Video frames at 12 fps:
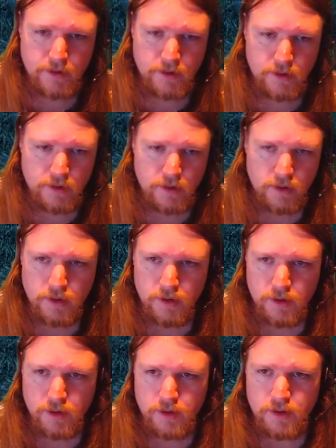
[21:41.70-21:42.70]
Hey.
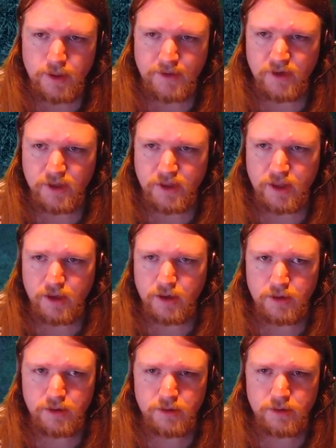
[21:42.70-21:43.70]
Thankfully, the
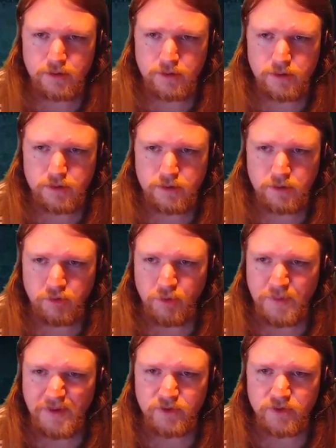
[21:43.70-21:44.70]
group
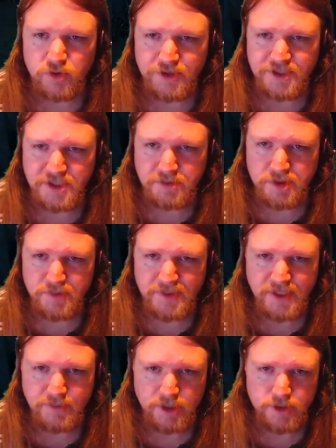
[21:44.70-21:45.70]
inventory seems to be
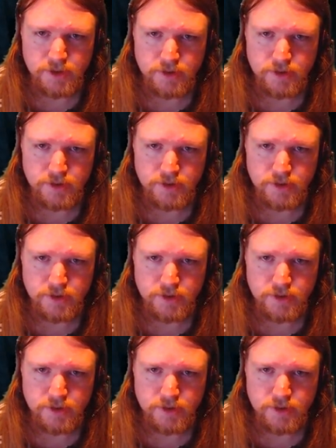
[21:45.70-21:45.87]
limitless,